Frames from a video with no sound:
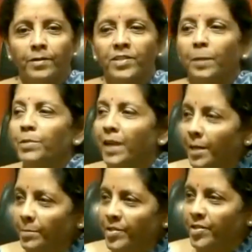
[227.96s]

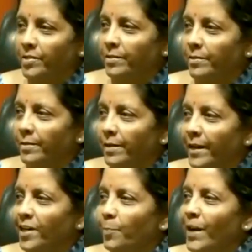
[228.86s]
Sometimes
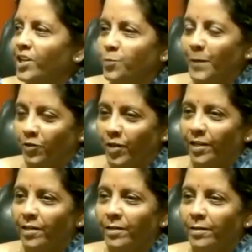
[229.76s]
it makes me
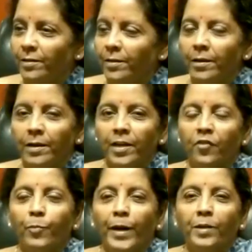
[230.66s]
think
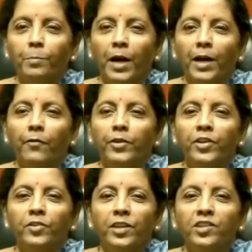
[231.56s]
if Behan
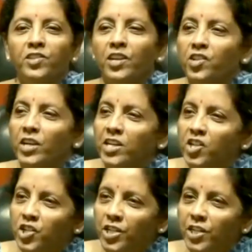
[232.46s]
Mayawati thinks that is
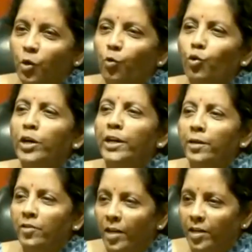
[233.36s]
she the
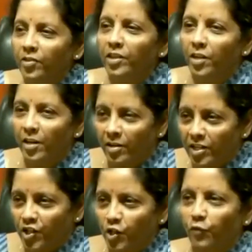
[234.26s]
only Dalit in her
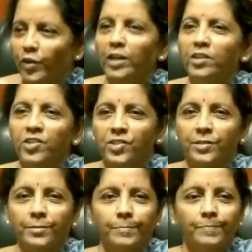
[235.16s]
list of
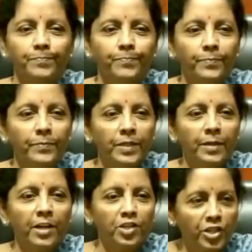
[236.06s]
Dalits?
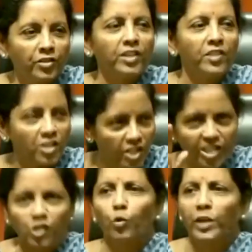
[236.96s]
Does she think that
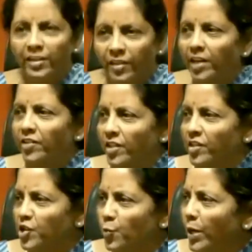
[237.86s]
she's the only Dalit
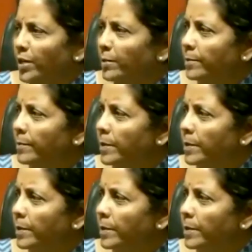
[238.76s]
in this world?